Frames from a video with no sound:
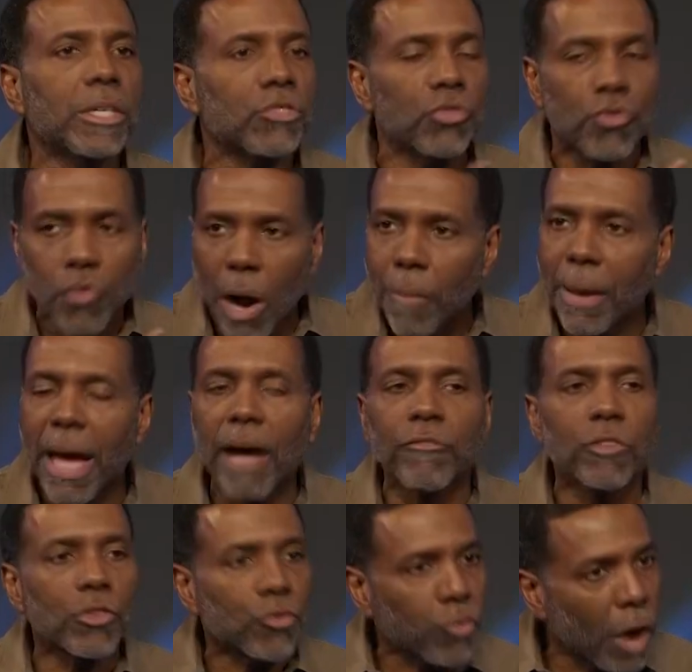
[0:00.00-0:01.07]
It's drama
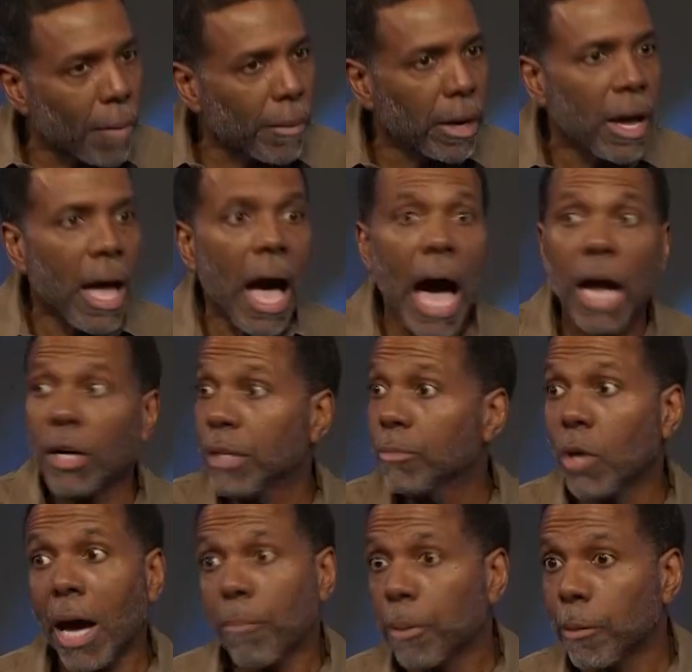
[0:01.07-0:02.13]
after drama. I don't even
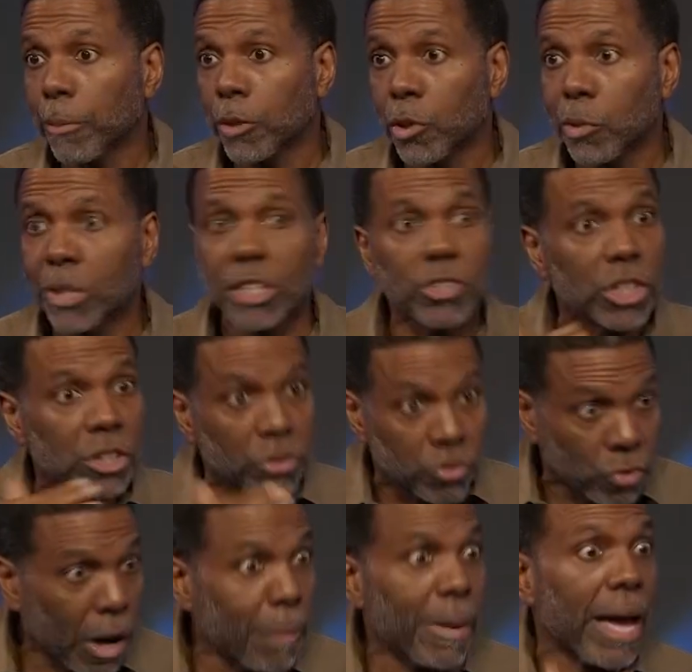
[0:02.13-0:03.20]
know how people do it. It's just
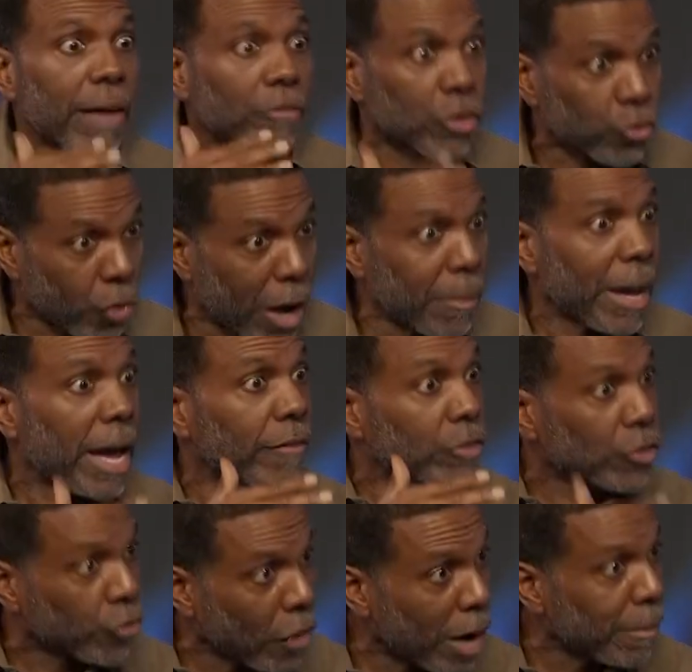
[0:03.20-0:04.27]
drama after drama after
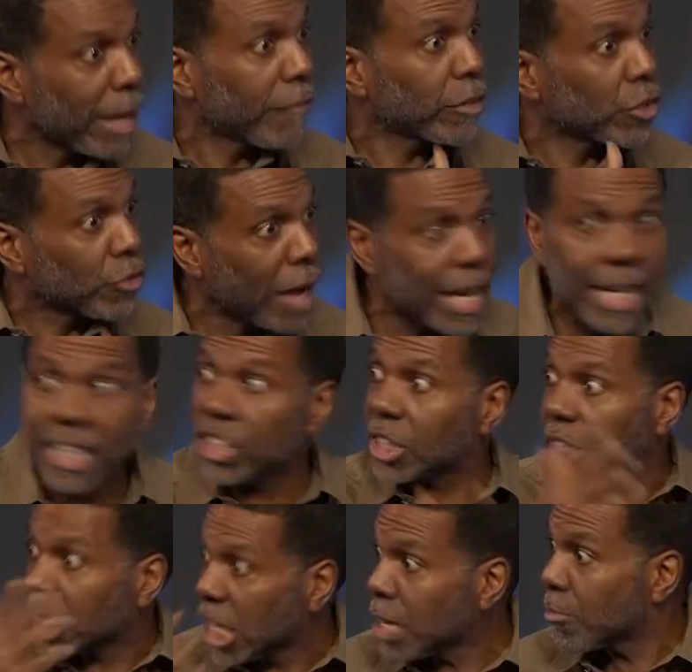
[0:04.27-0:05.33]
drama after drama. And it
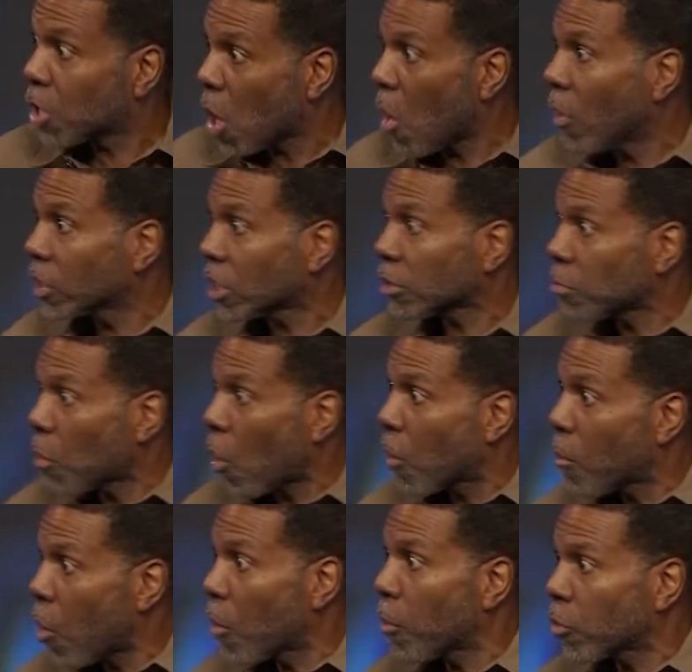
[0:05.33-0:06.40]
just keeps going, just more and
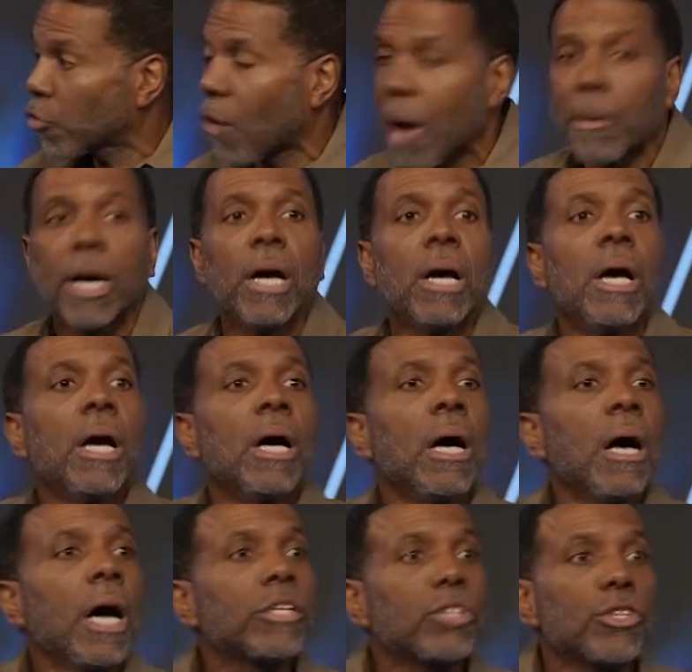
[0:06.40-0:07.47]
more and more drama
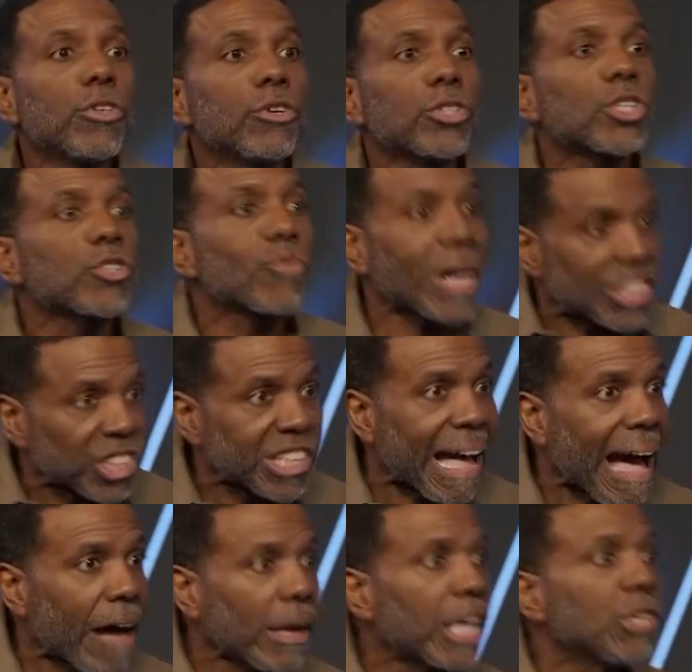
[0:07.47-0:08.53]
until you're stressed
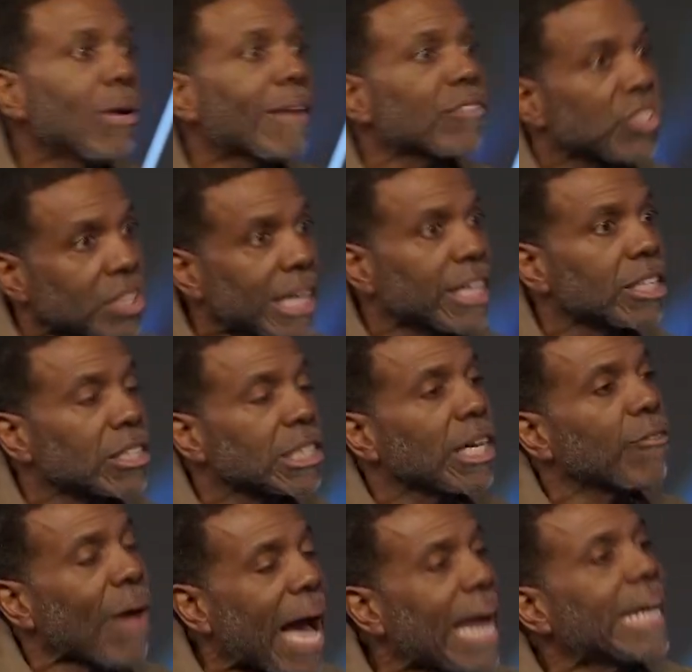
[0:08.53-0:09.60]
out and you have to say to
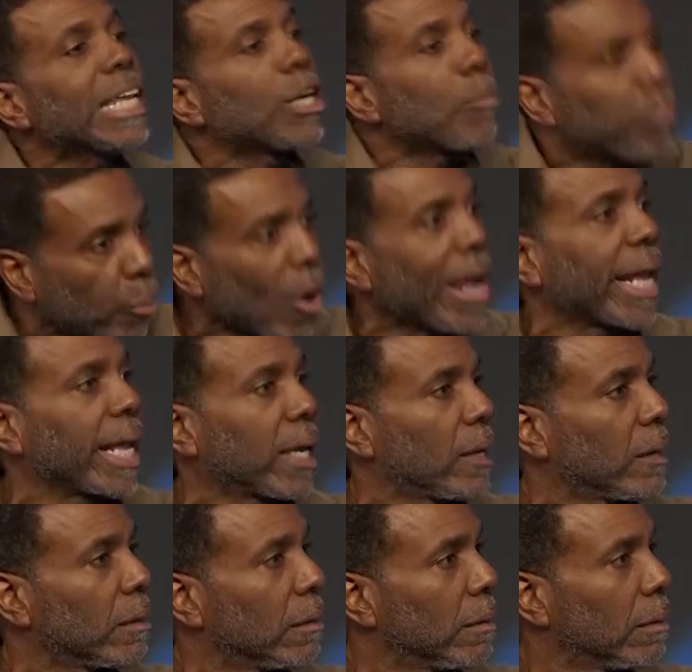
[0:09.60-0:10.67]
yourself, I need a break.
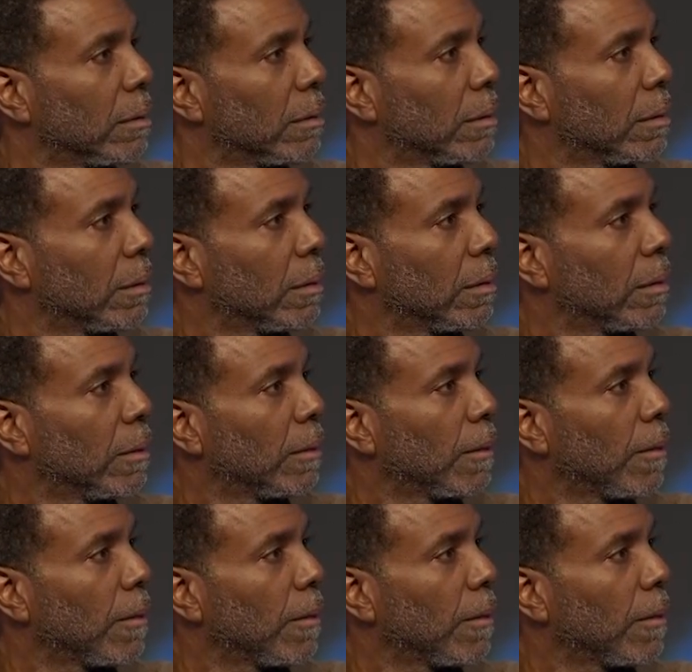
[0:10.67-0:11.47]
Yeah.